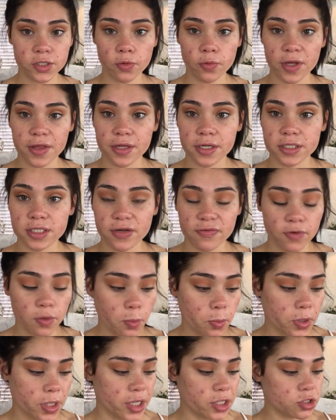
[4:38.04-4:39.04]
so with a
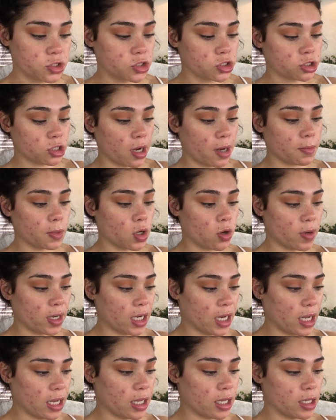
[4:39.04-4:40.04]
different brush, I'm
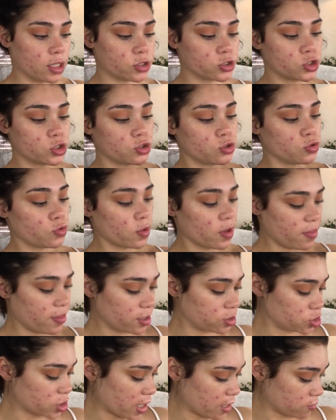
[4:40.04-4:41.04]
going into
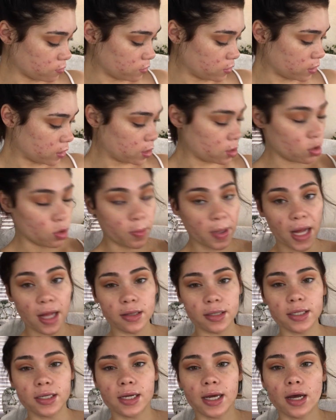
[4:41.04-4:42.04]
the Jaclyn Hill
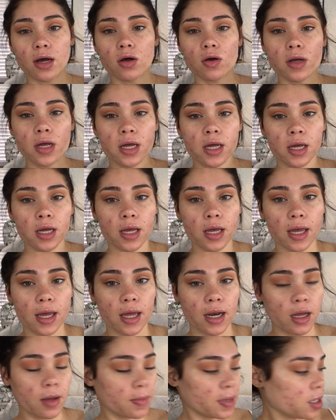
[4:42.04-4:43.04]
palette now,
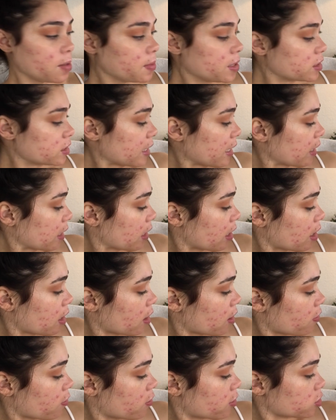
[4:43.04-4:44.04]
and I'm gonna be
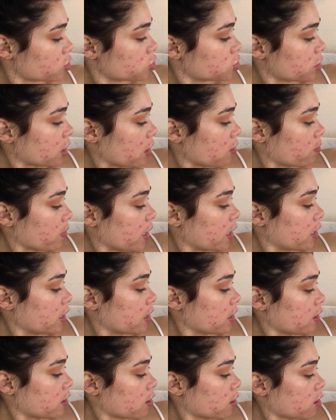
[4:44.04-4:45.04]
taking this shade right
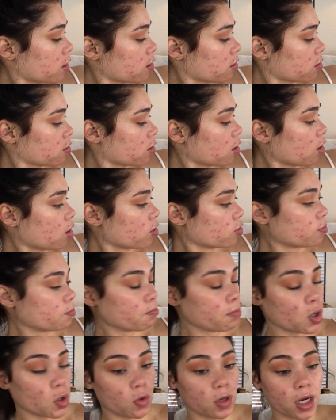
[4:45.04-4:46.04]
here called
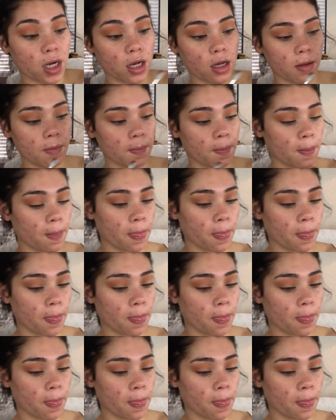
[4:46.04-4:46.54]
Mocha.